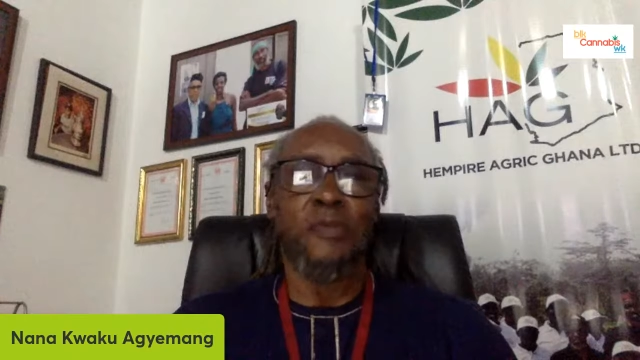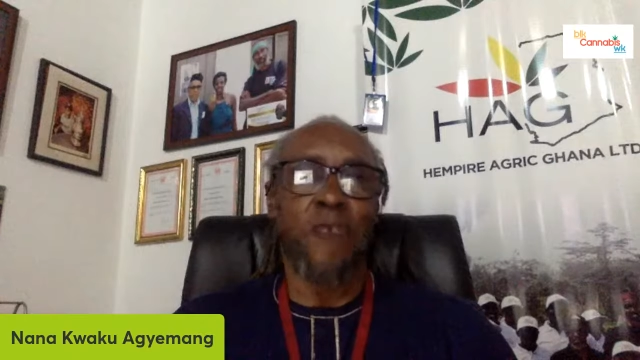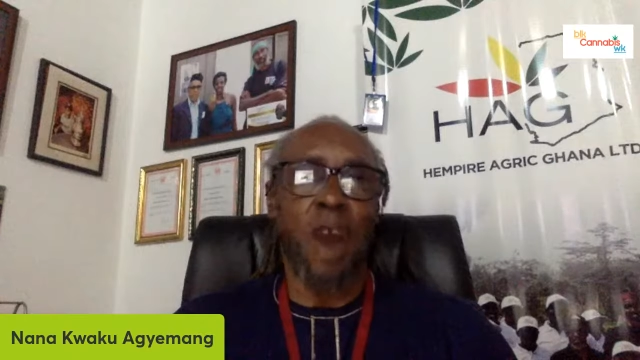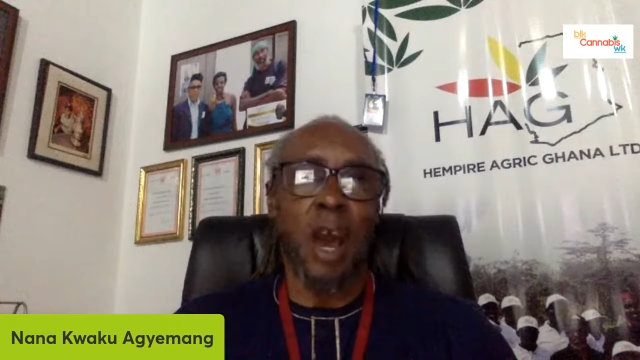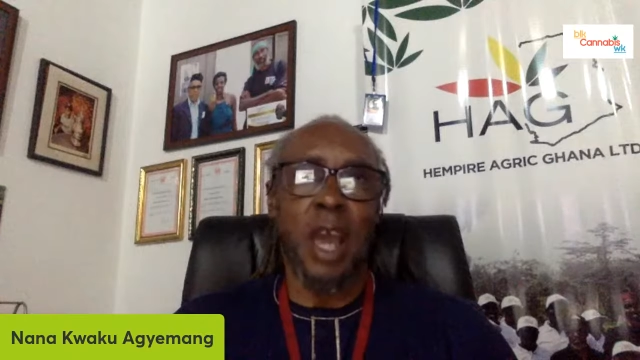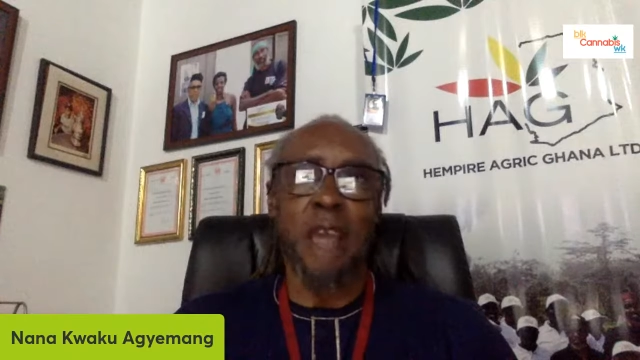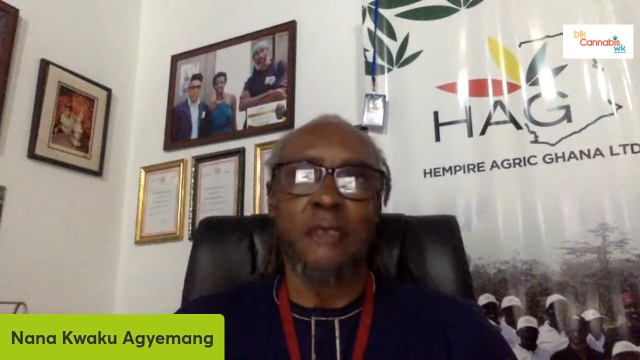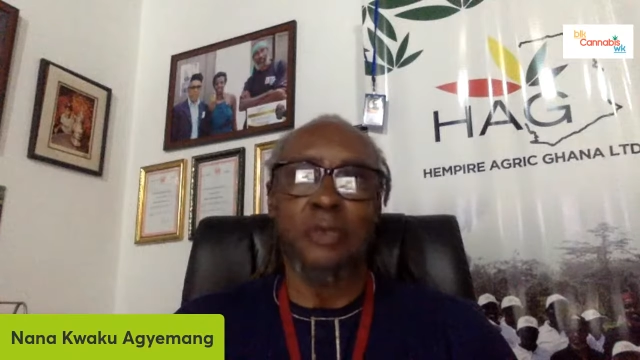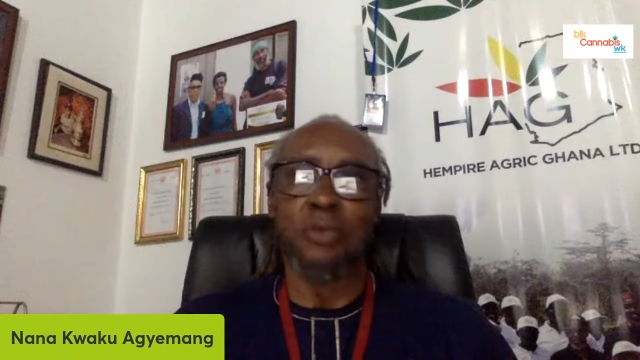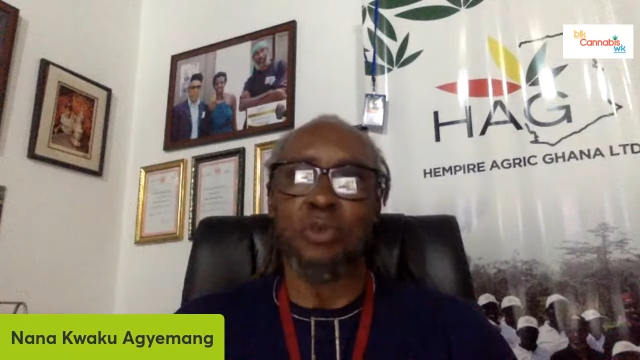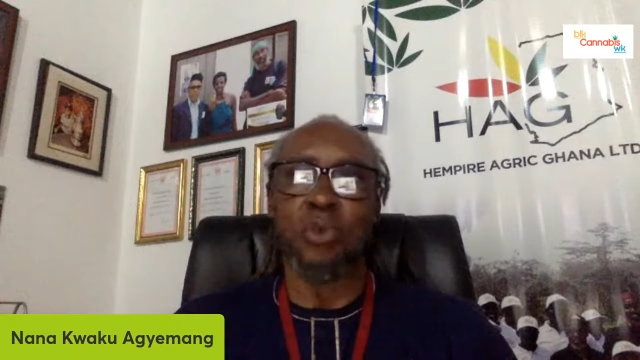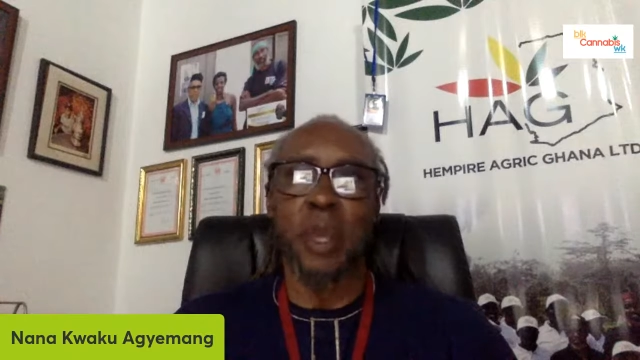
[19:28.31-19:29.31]
5
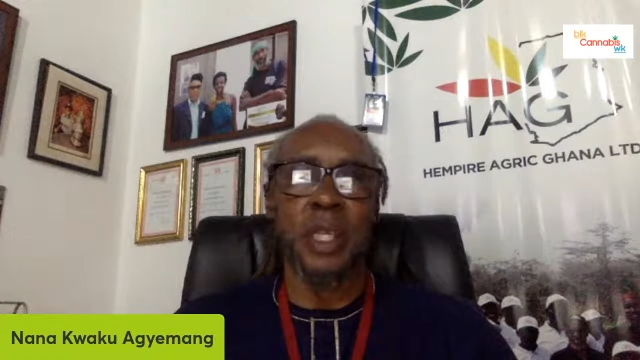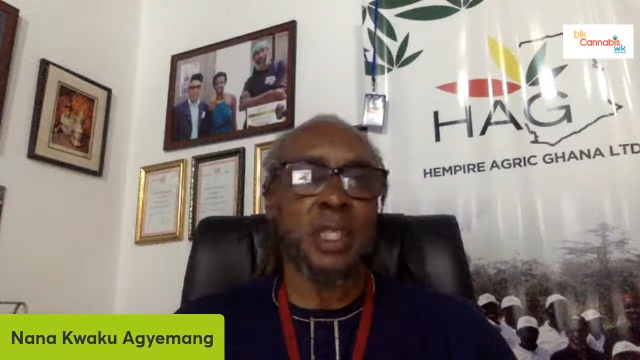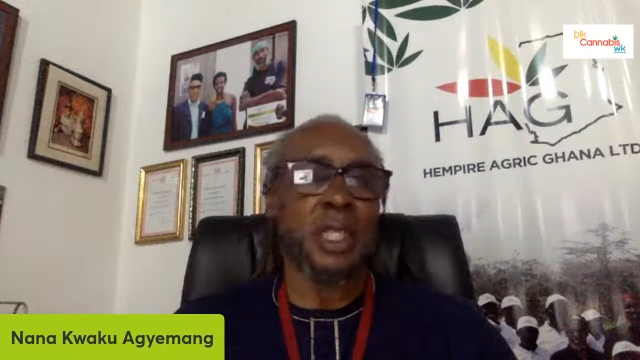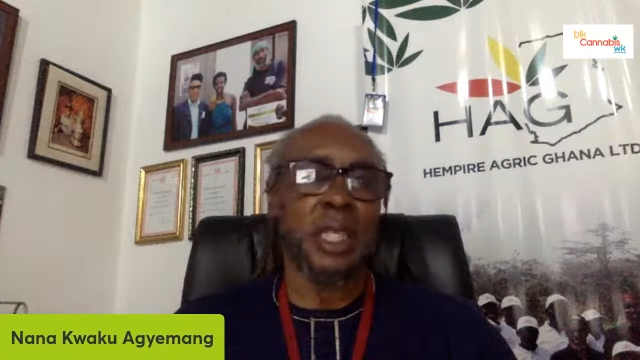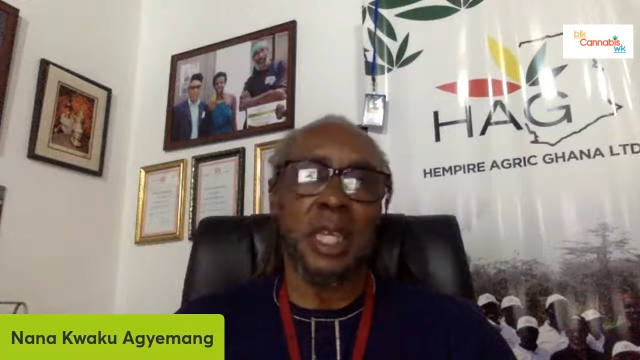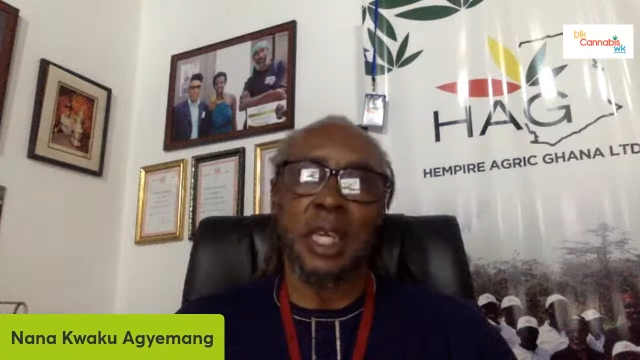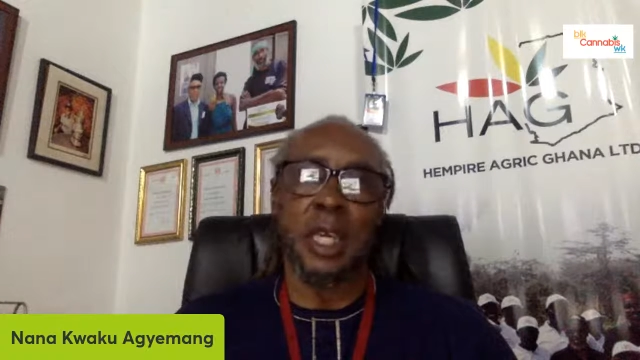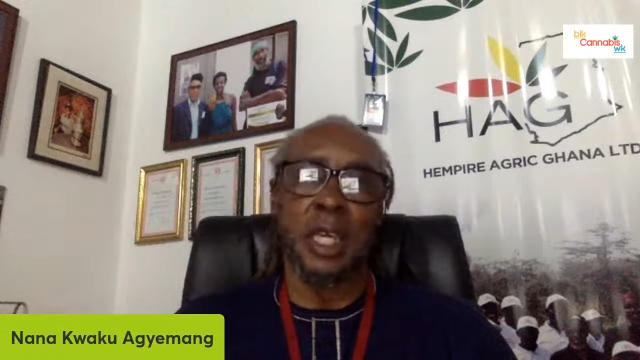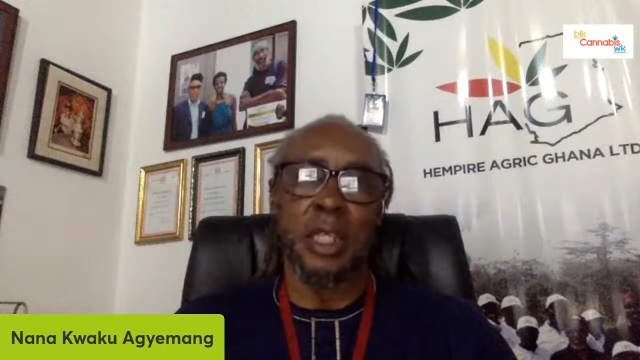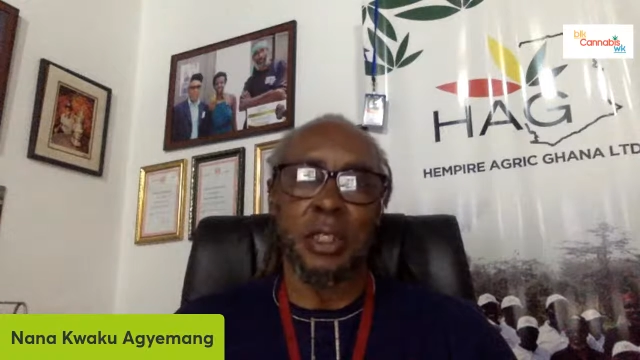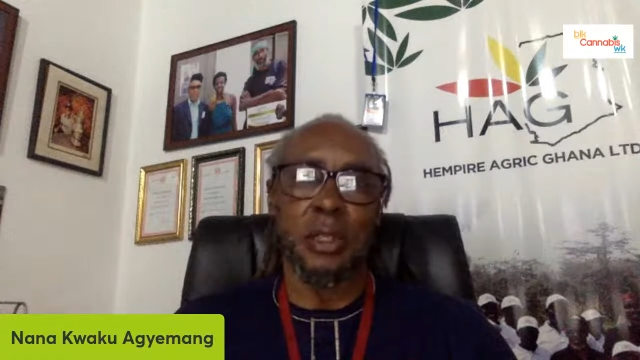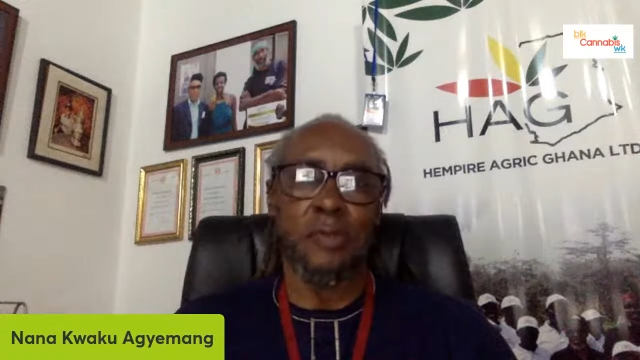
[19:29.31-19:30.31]
and 20
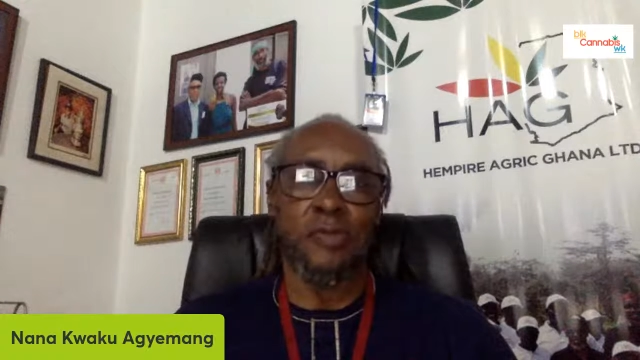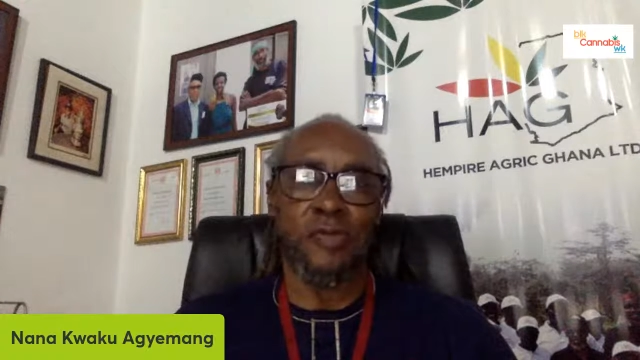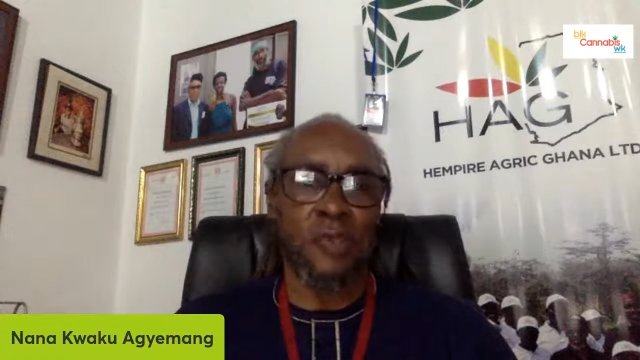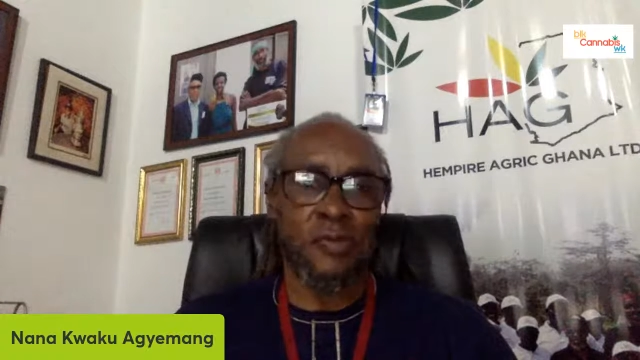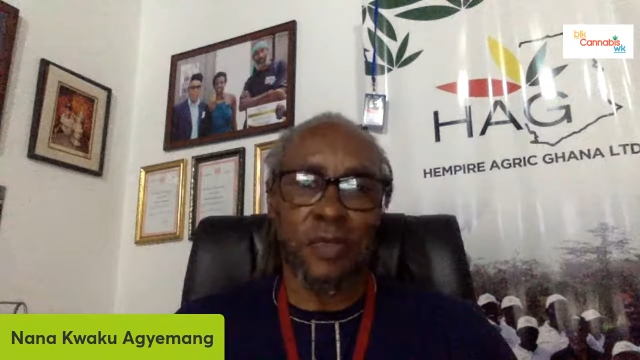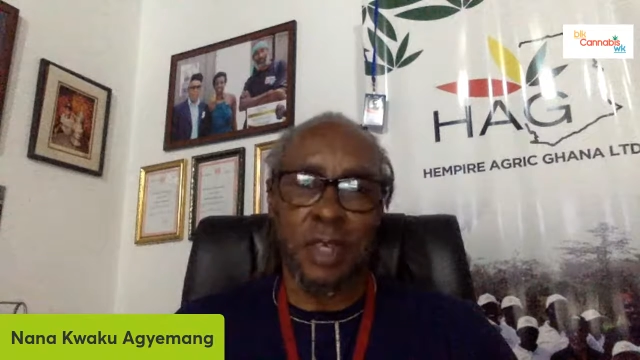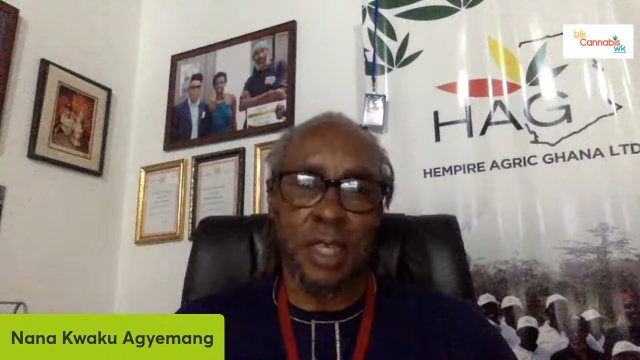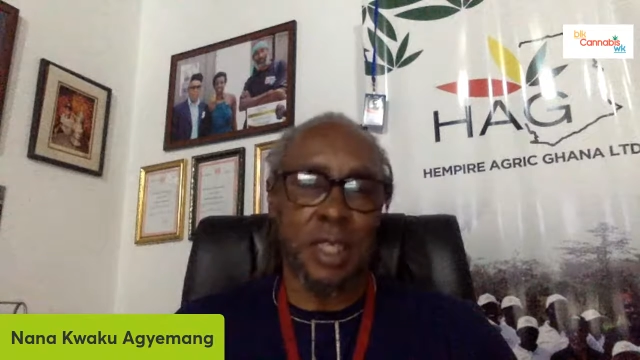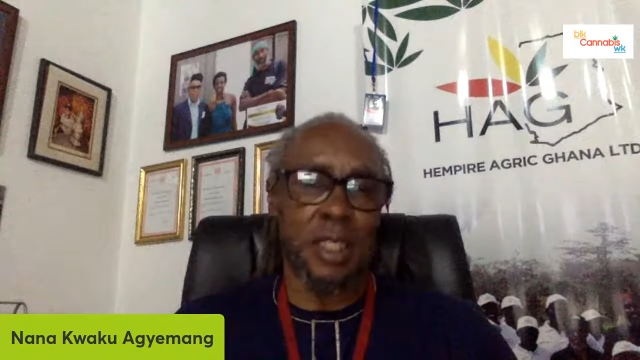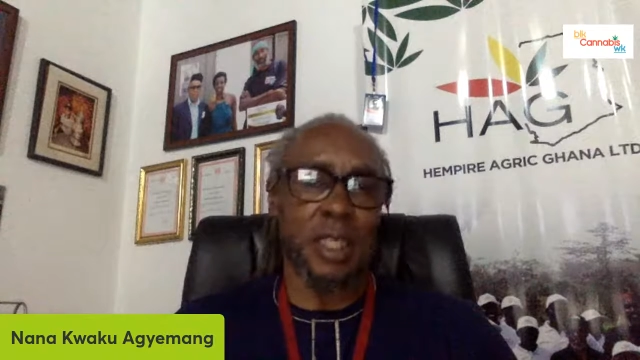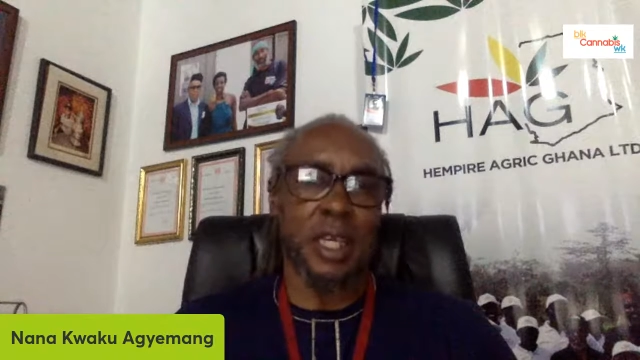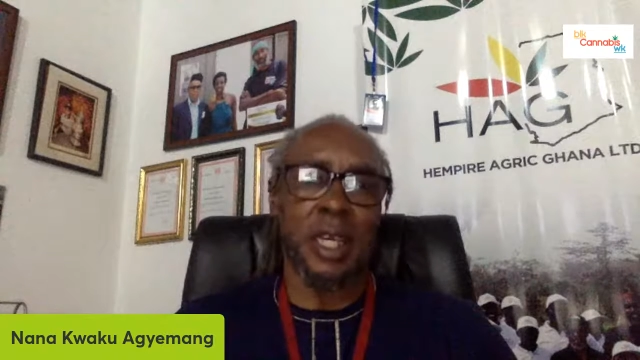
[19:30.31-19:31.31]
years and
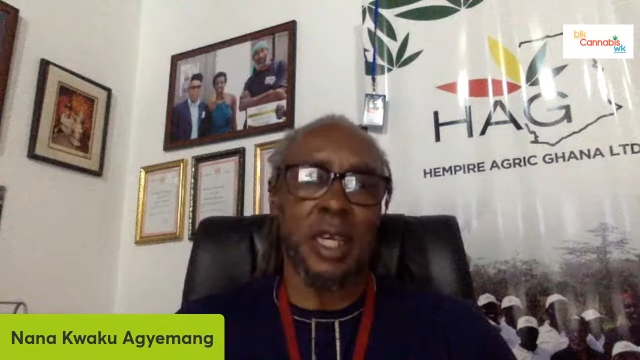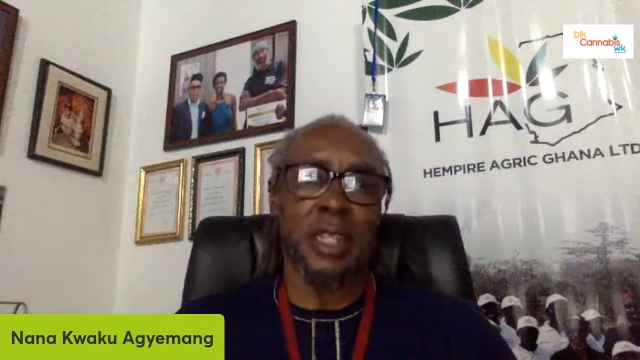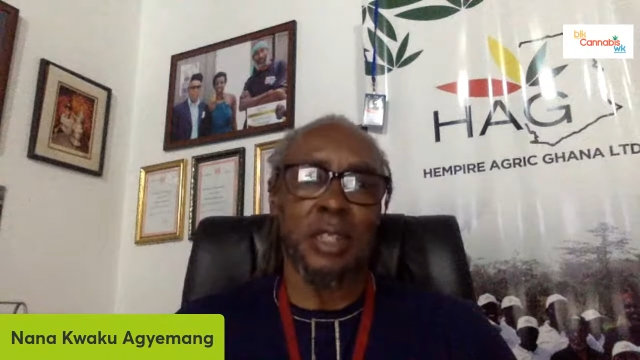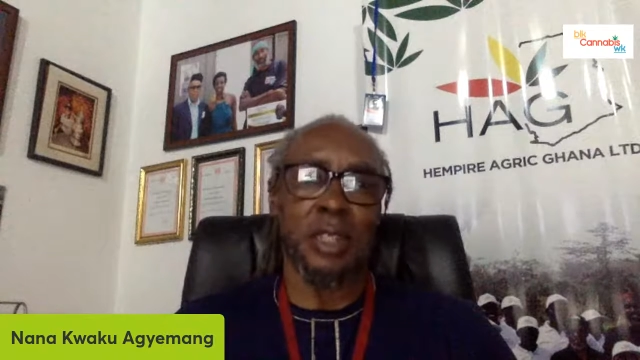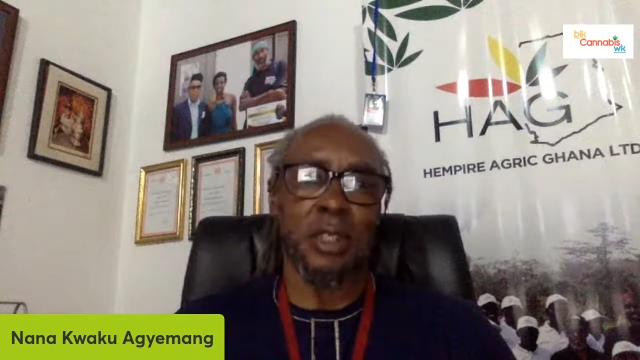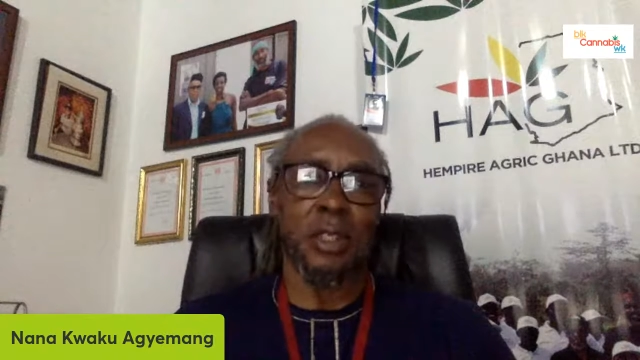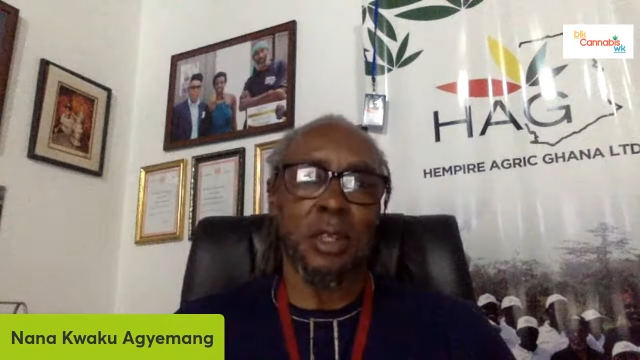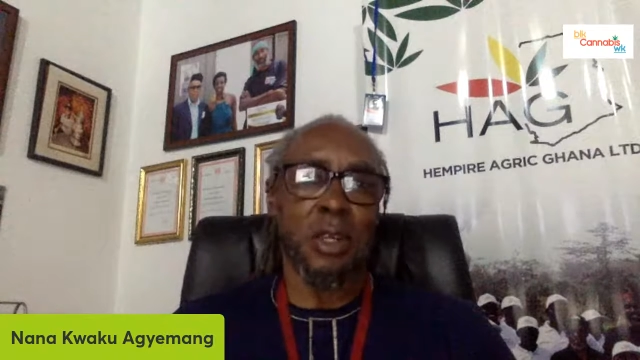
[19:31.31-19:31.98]
15 years and